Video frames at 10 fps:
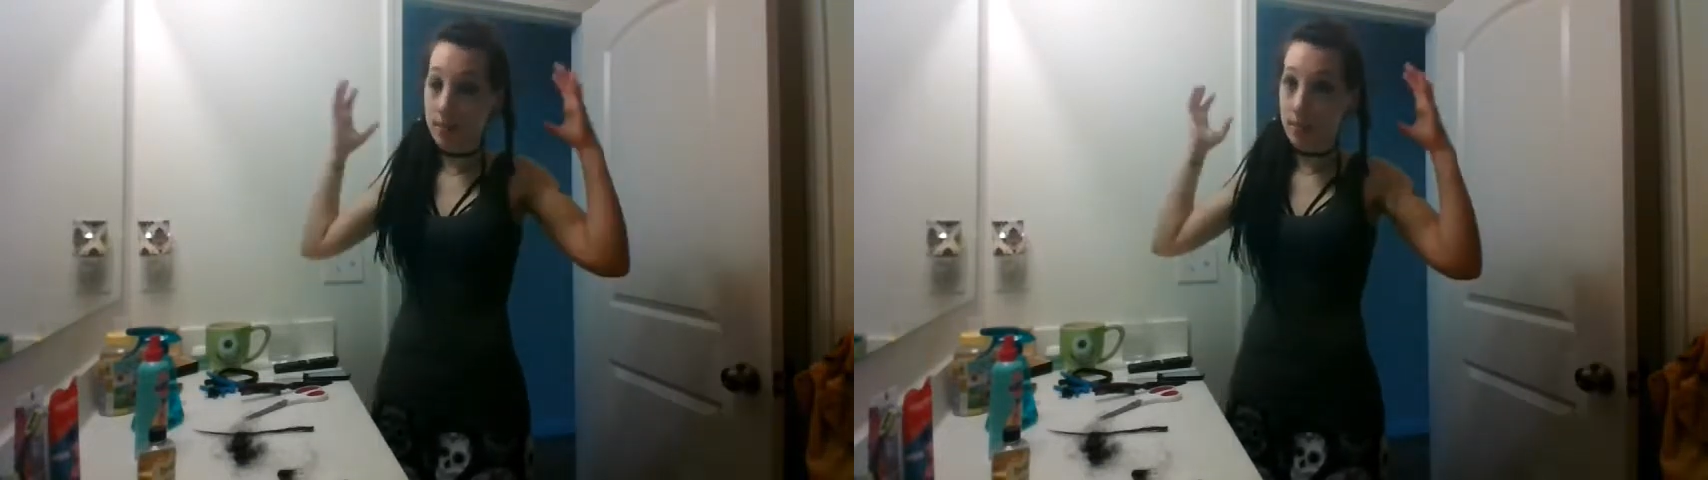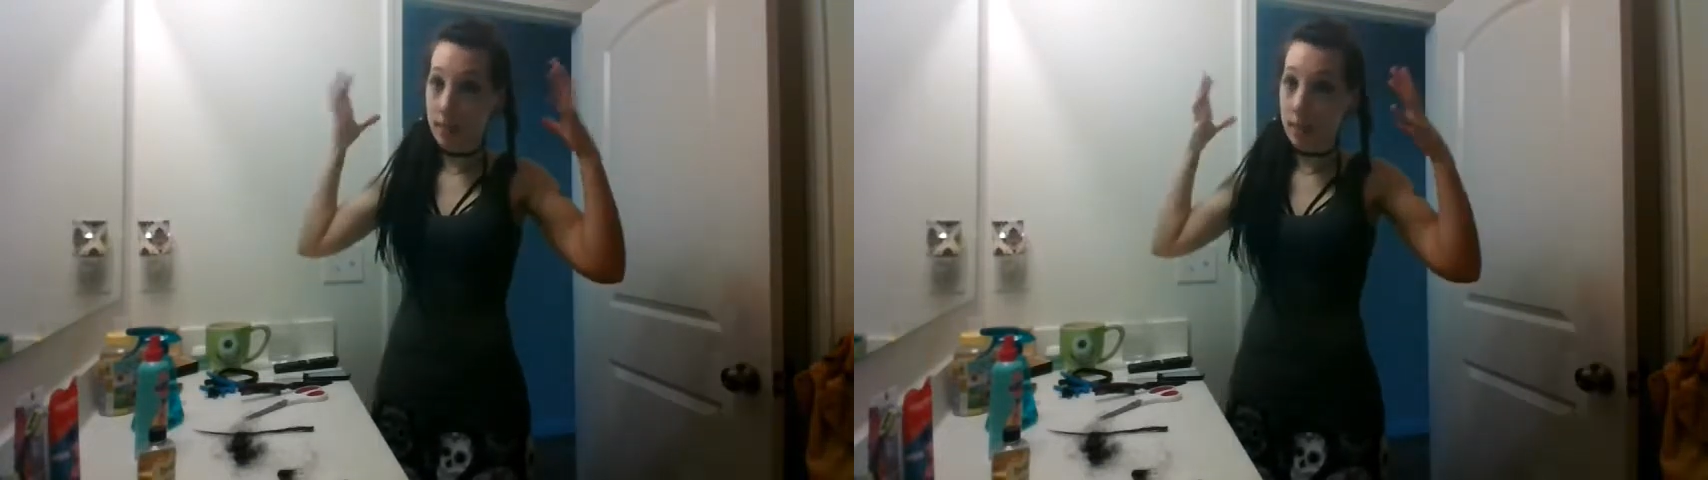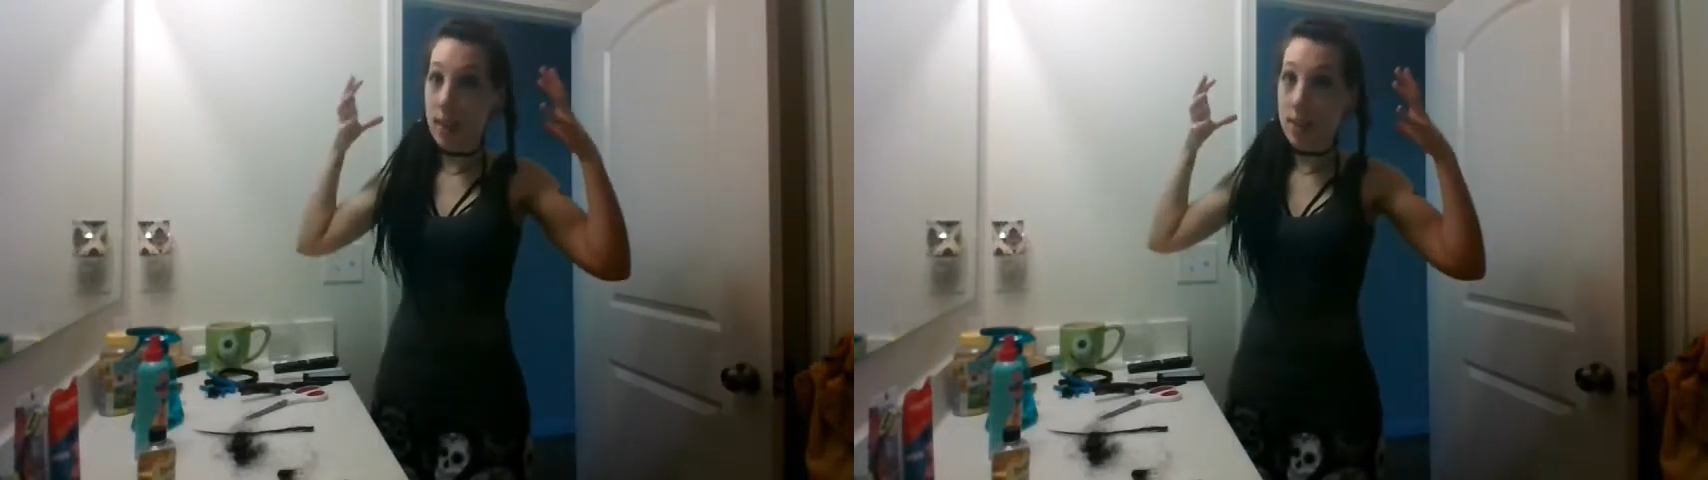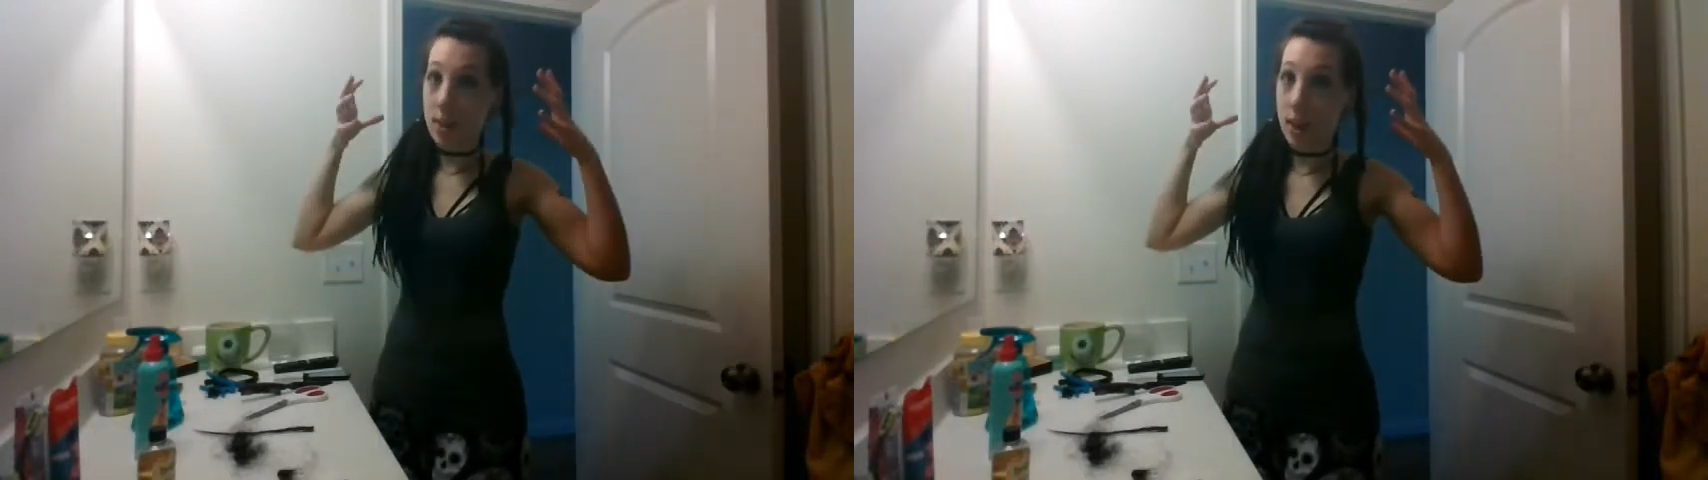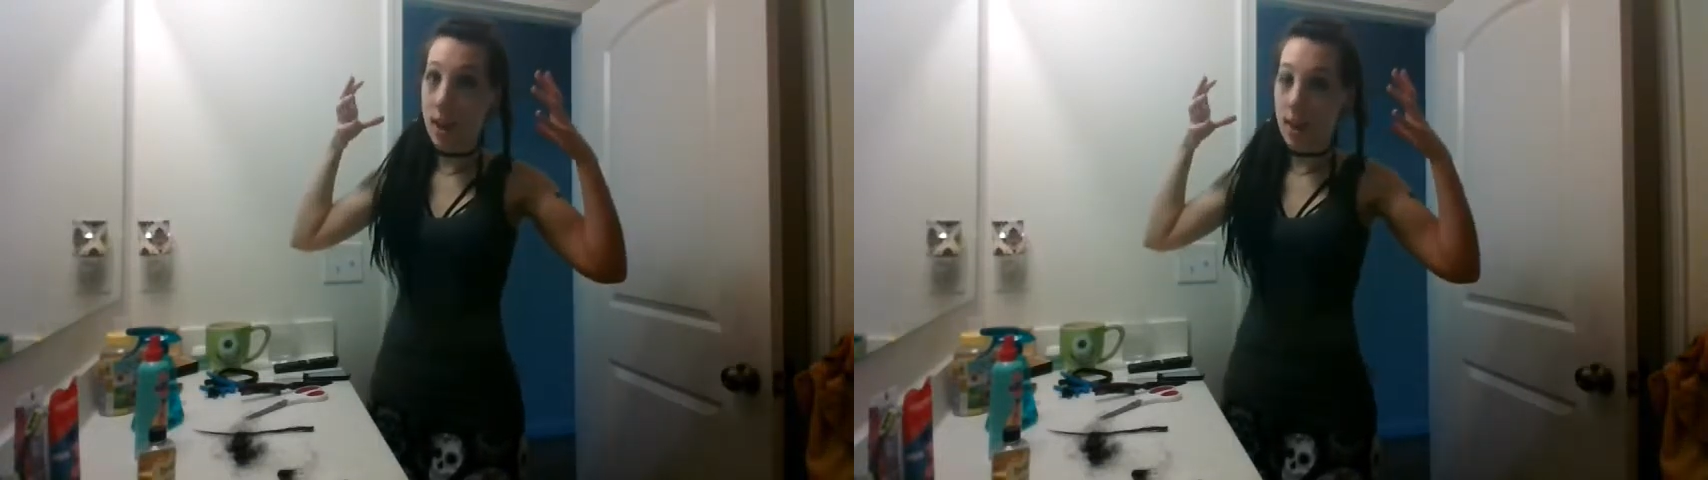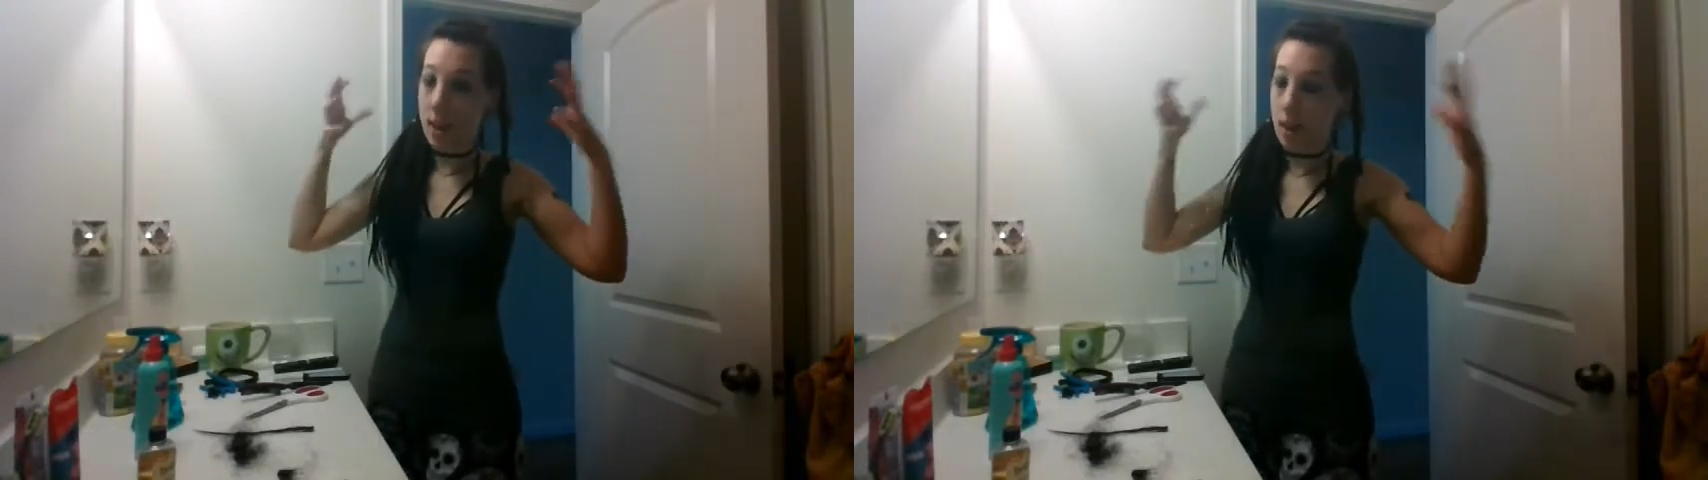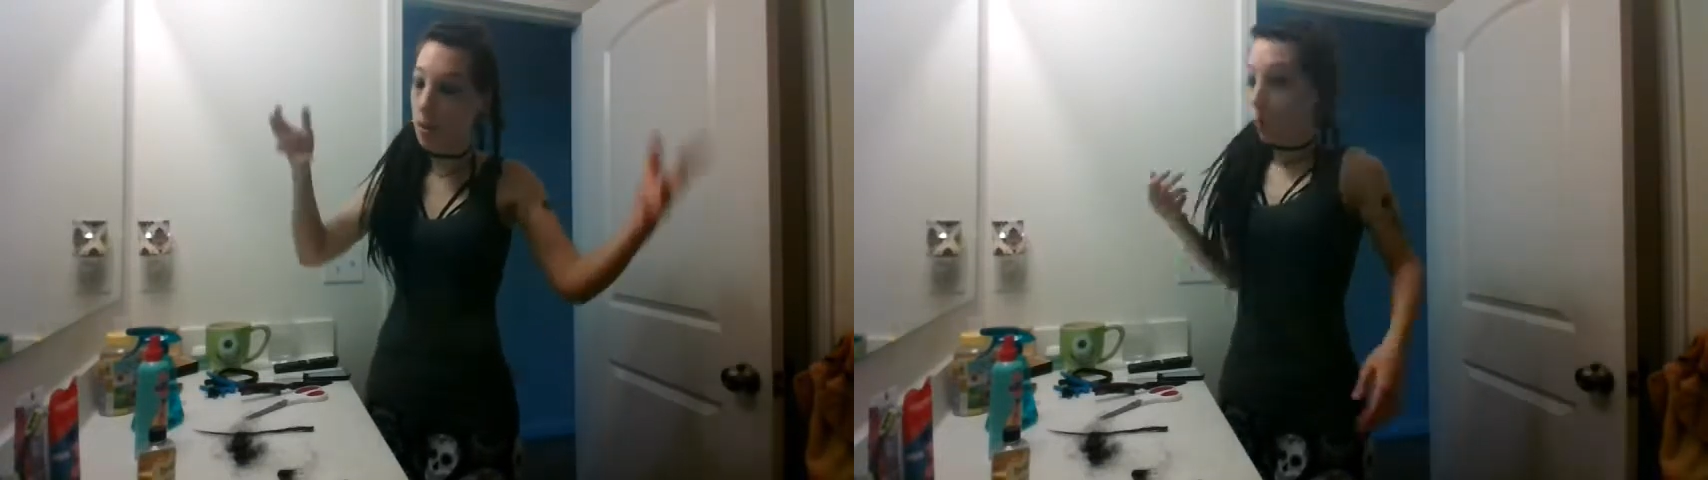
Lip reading: stays in your head now,